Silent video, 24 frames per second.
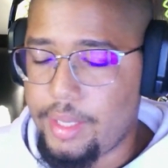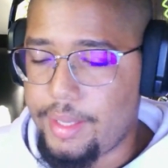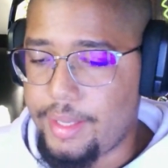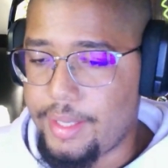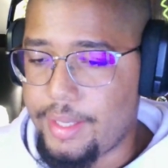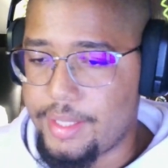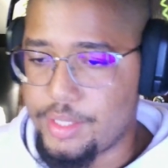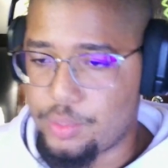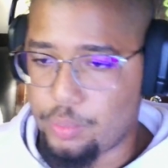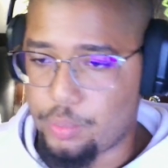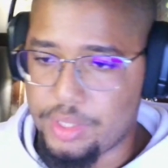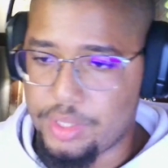
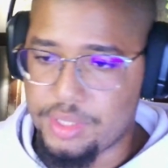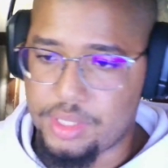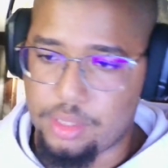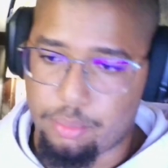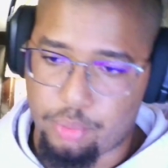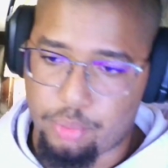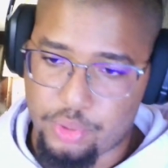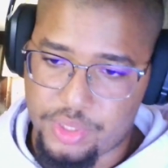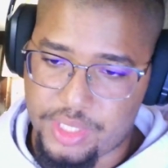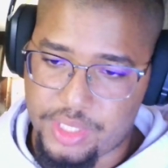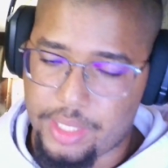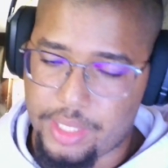as well as the
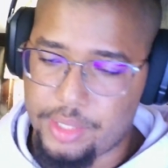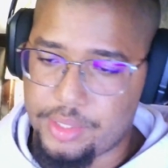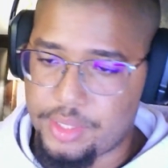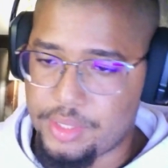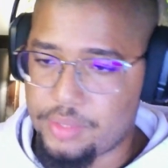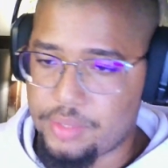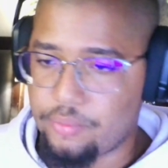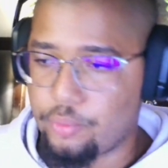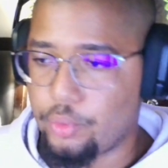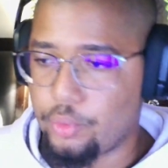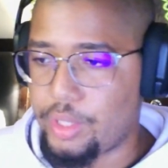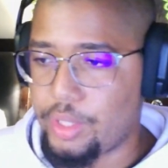
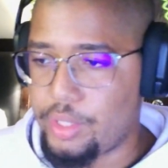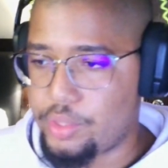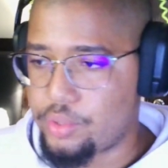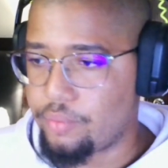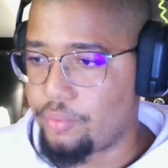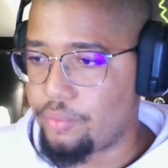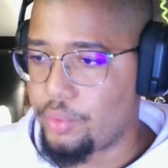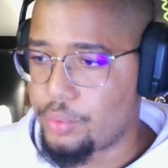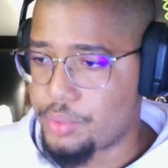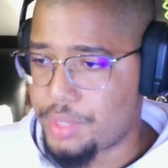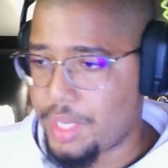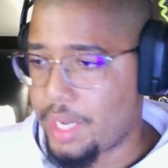percentages for each
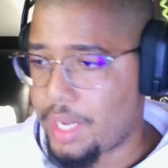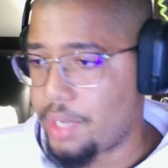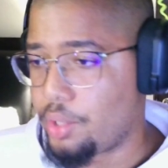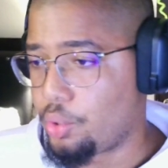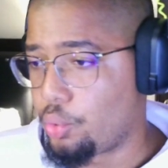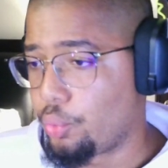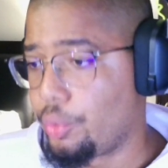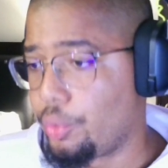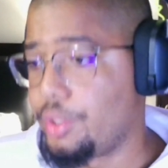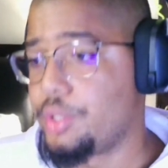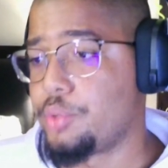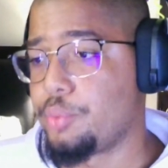of those
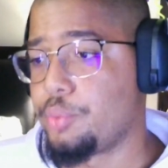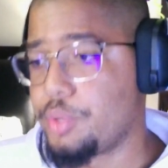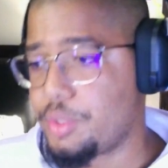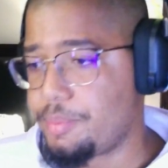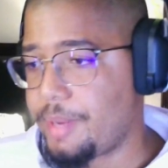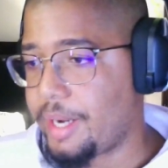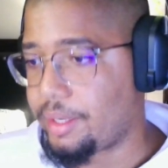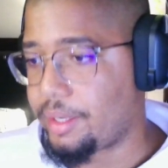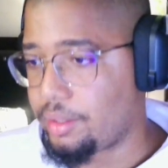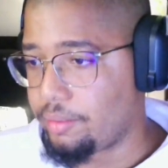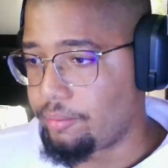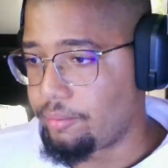categories
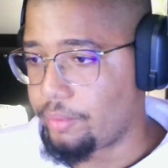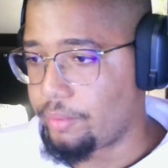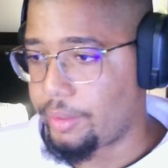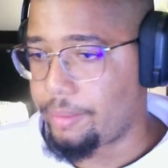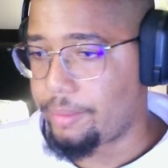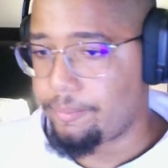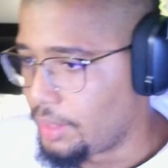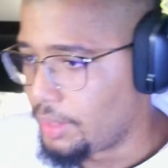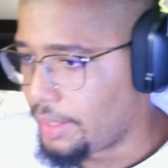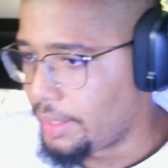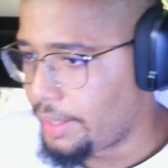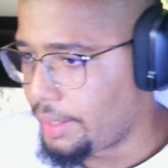respectively.
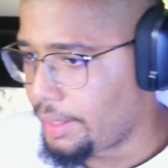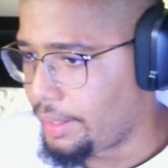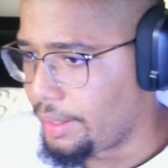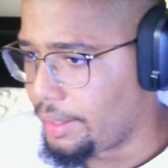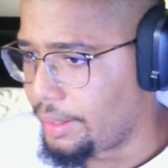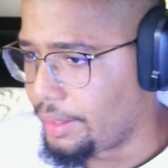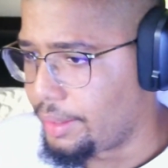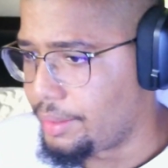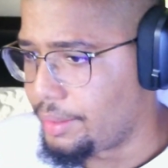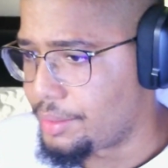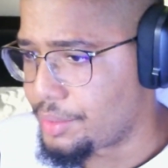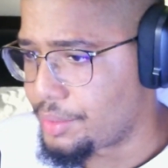
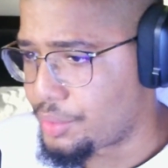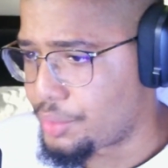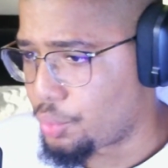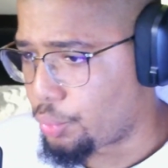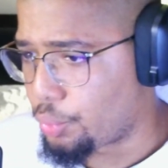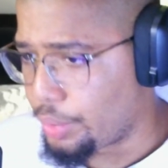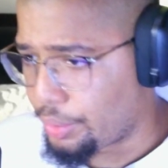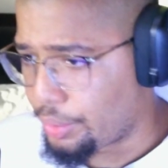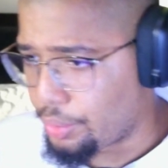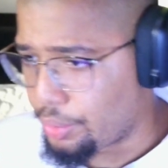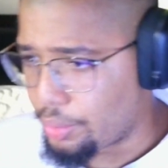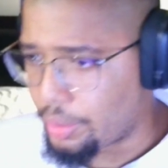And just a
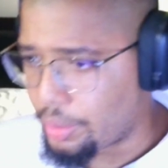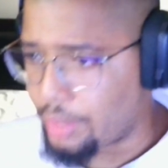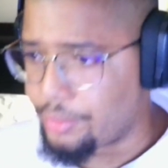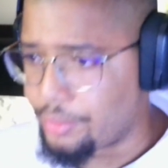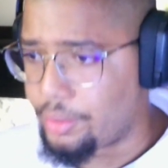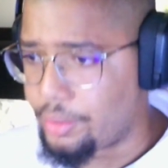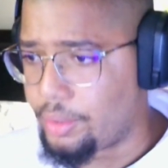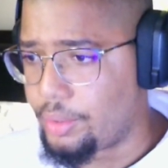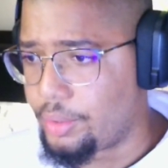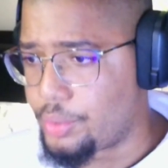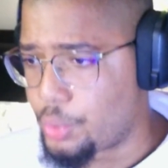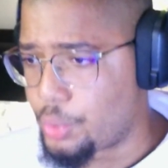quick note on
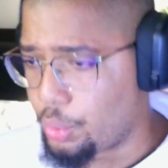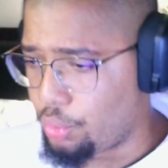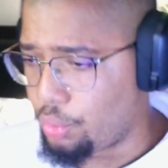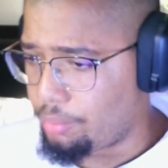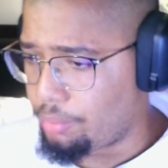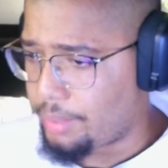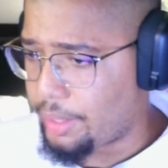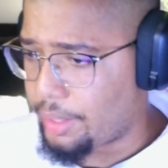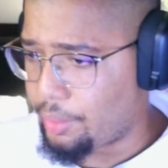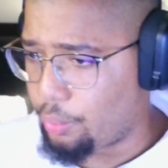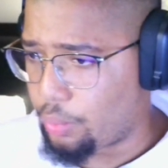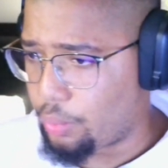the total
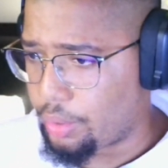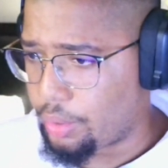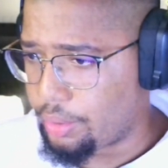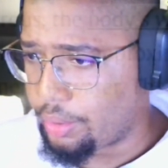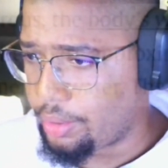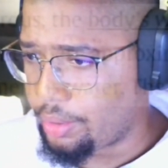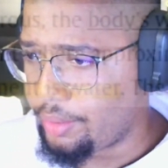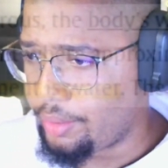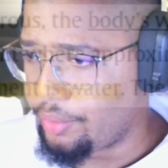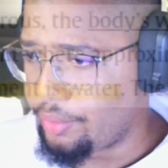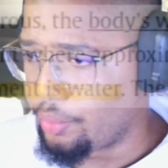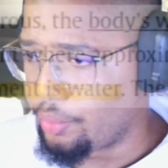body water, the